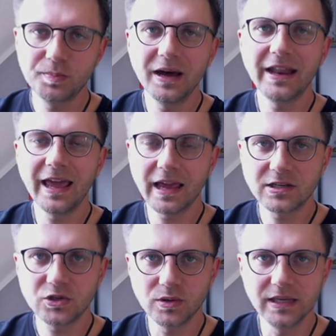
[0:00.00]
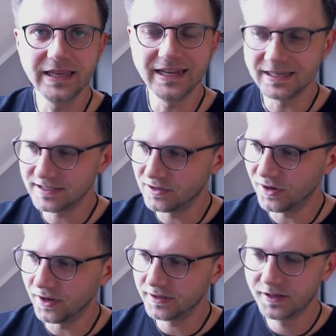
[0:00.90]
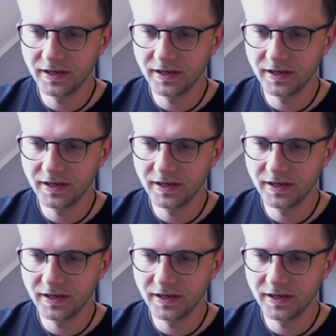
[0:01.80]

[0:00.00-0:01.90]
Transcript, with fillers: but actually it is not.